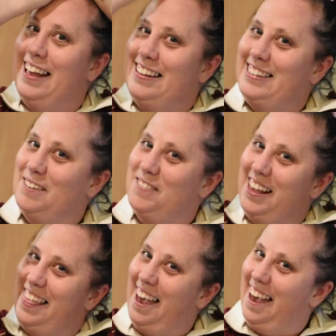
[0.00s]
somewhere
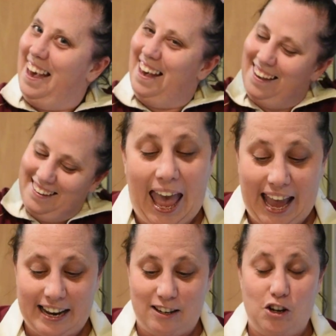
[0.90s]
there,
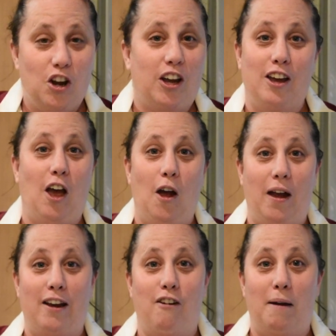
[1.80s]
and you can go
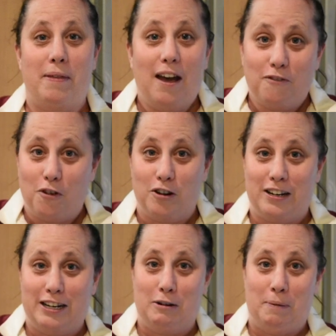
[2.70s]
and grab that for
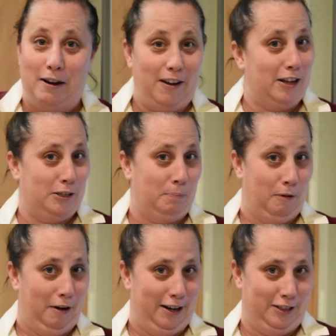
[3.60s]
a little bit of
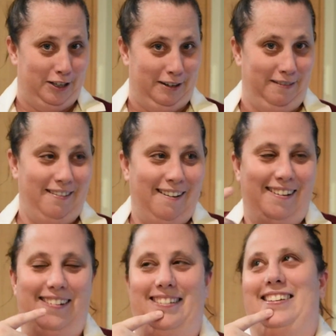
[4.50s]
inspiration.
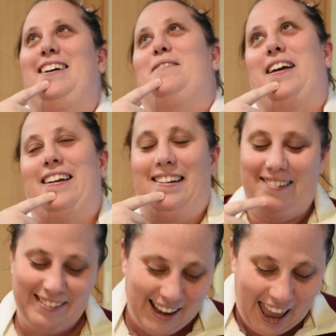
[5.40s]
Oh, Cupcake Kel.